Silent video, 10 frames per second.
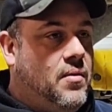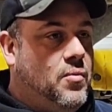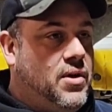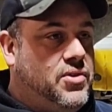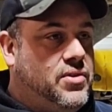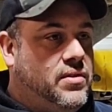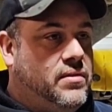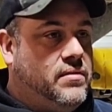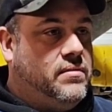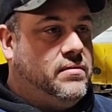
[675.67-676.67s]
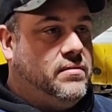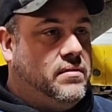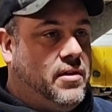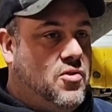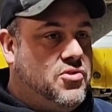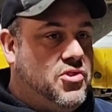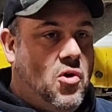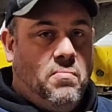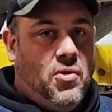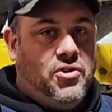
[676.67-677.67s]
which there's
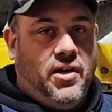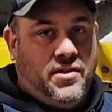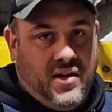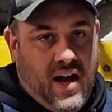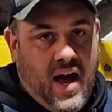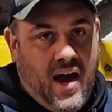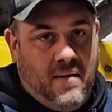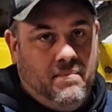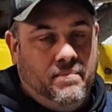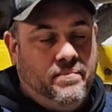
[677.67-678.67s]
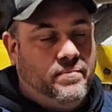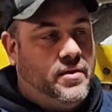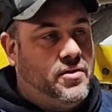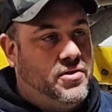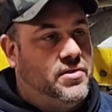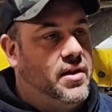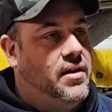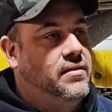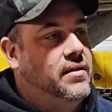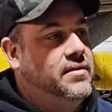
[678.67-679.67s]
no bushings in a Heim, just
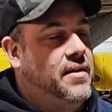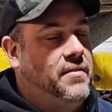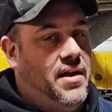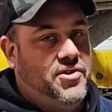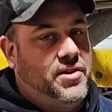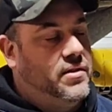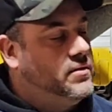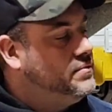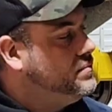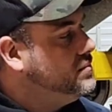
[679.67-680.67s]
a Teflon seal.